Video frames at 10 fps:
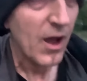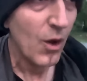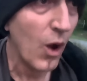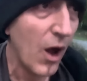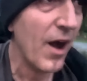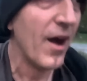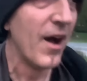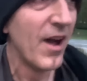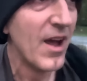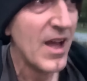Oh,
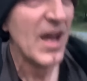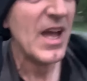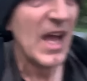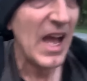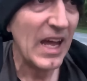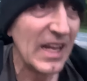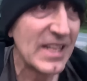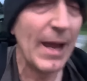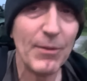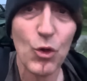
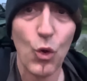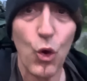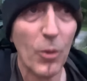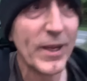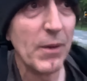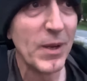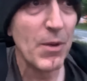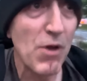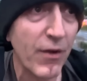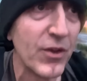time to go home get a bit of
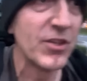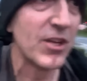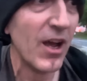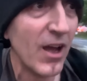breakfast.